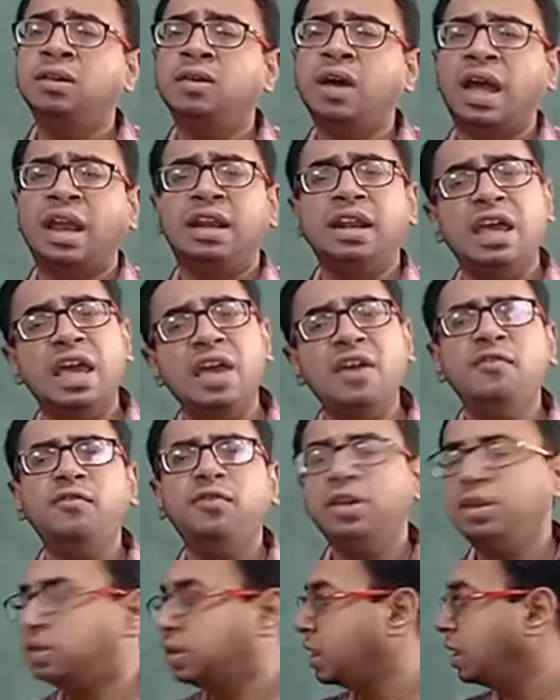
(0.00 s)
and
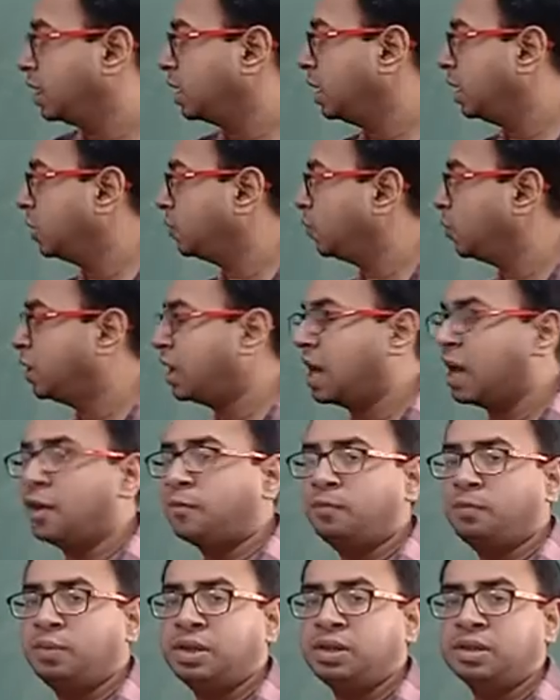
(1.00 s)
everything, it would
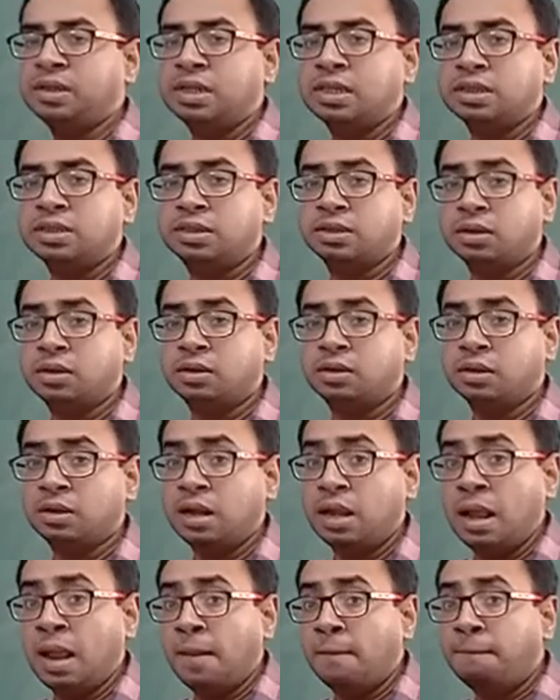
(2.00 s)
have been circle.
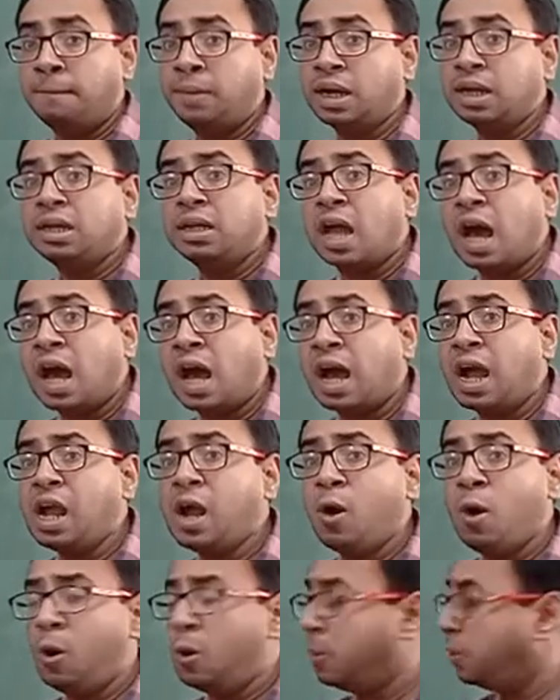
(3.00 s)
But I
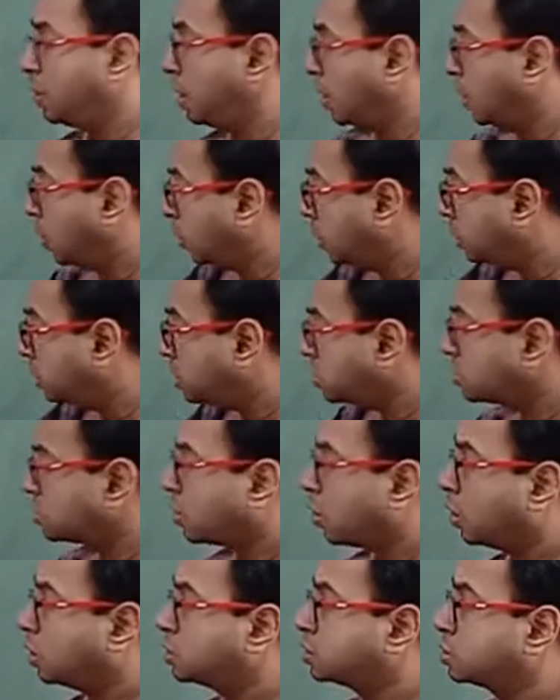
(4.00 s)
hope with this
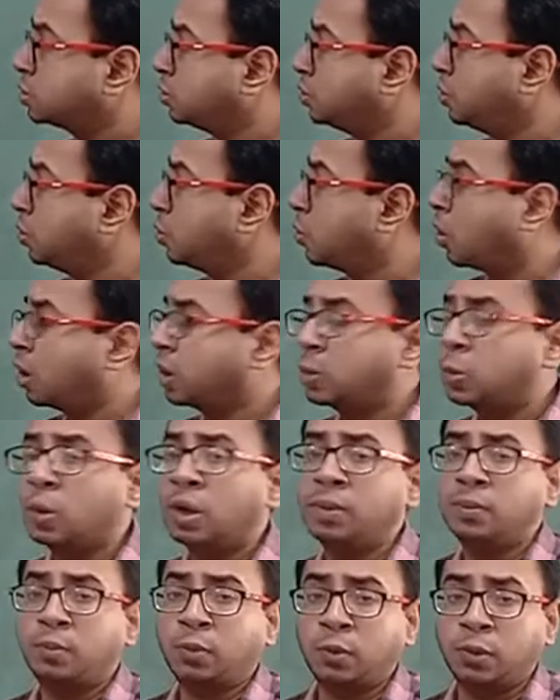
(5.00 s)
also you got
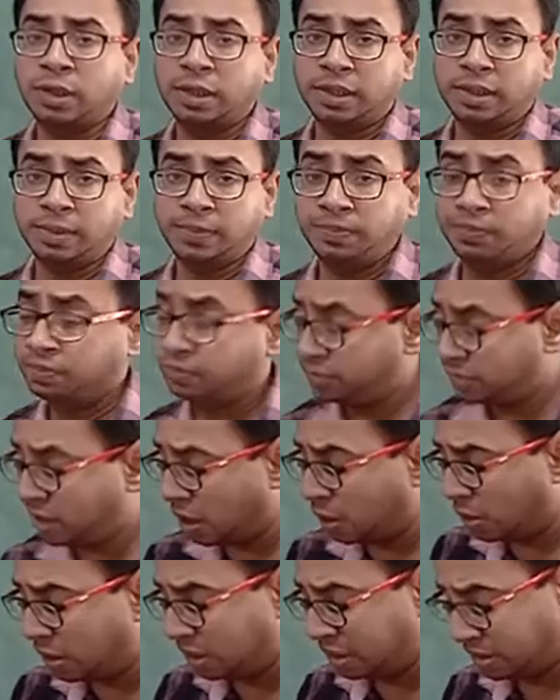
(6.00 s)
1 point.
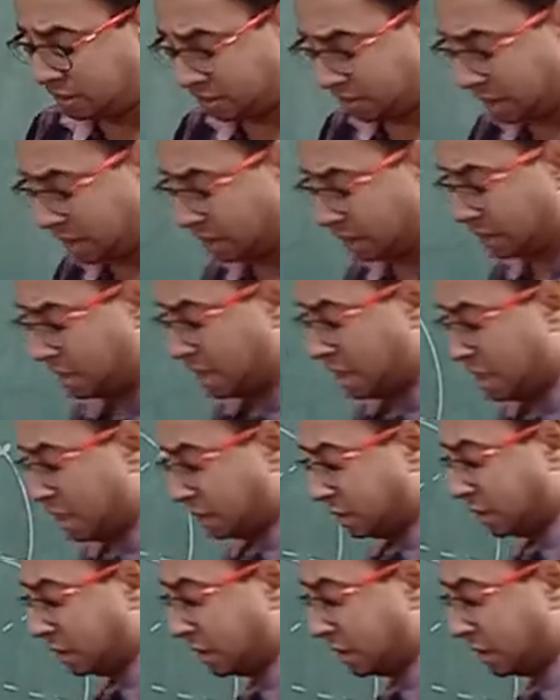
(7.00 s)
Now understand the